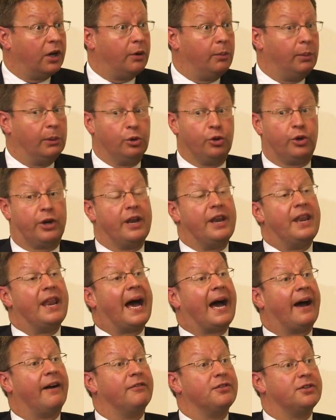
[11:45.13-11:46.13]
We look at
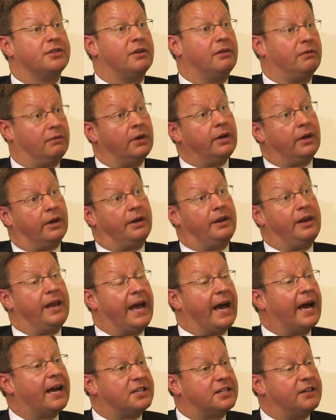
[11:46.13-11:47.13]
NAVs,
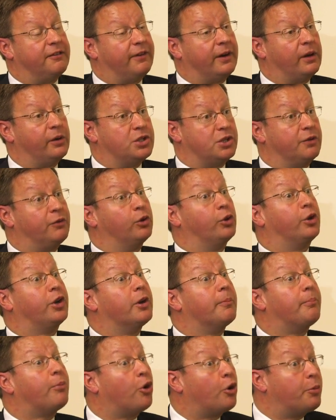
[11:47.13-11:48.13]
net asset values, if we're looking
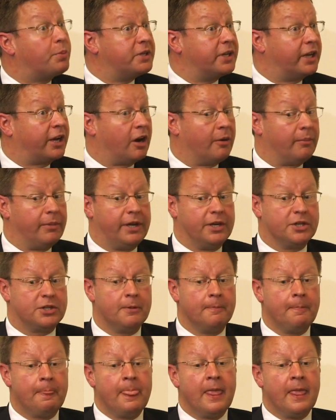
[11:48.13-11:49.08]
at property companies.